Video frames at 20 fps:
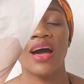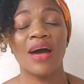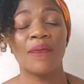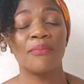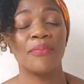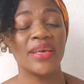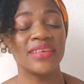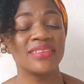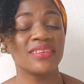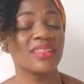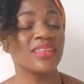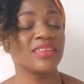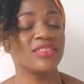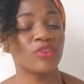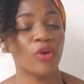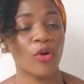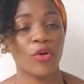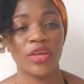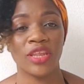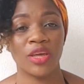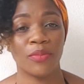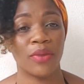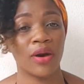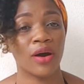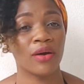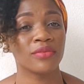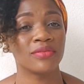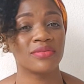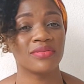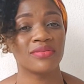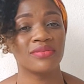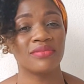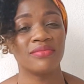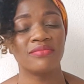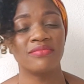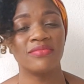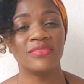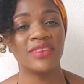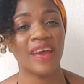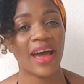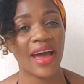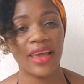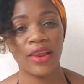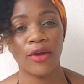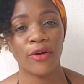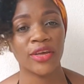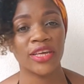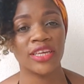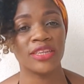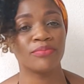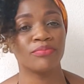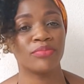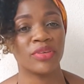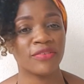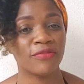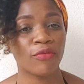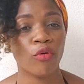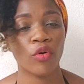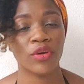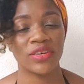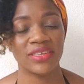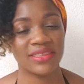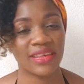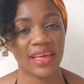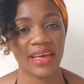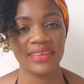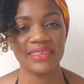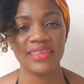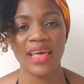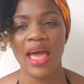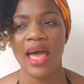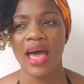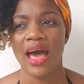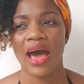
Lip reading: I'm basically talking about dialoguing before sex,